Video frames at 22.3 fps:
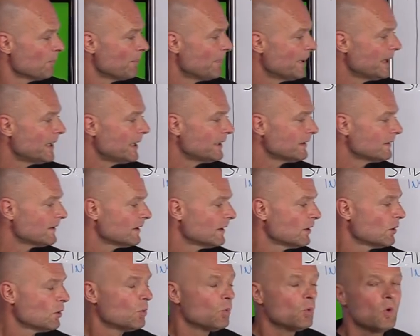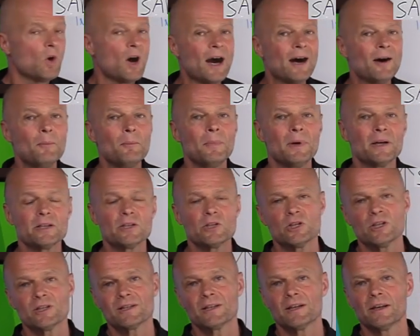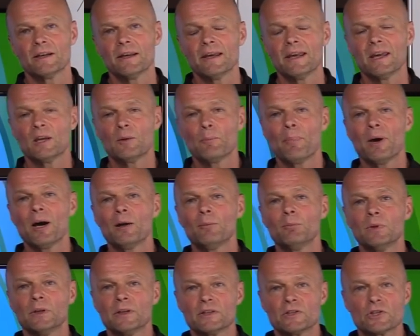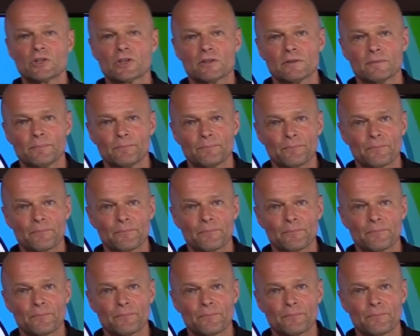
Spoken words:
but how much is going to get published.